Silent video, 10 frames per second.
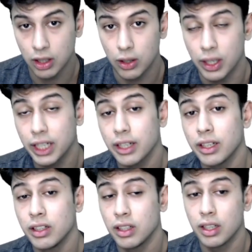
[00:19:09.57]
Alright,
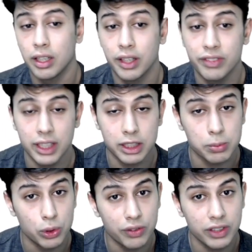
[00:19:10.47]
if there is
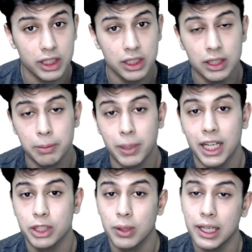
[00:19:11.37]
more friction, the
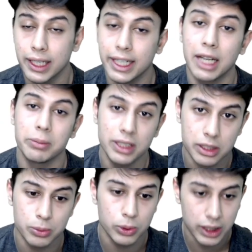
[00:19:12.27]
parts will get
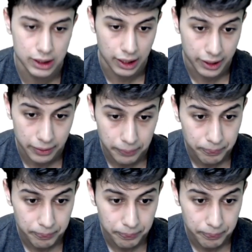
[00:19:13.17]
damaged more easily.